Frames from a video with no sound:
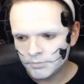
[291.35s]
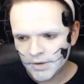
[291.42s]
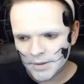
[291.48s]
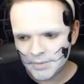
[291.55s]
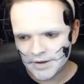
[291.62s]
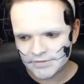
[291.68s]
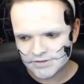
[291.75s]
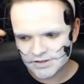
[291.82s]

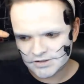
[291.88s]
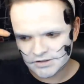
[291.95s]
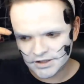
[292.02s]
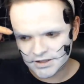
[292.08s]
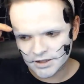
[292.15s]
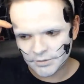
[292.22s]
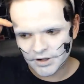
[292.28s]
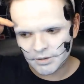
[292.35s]
Maybe ever so
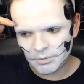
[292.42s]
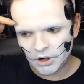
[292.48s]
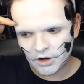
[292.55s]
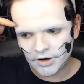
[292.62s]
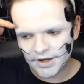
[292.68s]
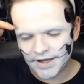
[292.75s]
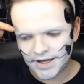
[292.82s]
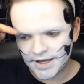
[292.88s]
slightly going up
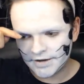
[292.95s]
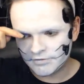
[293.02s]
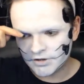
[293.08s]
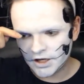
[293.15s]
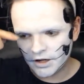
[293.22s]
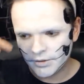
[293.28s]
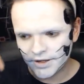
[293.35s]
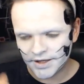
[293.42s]
higher here
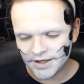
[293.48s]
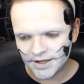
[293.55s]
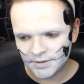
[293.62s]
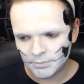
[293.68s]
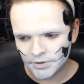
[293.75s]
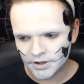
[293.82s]
and lower here,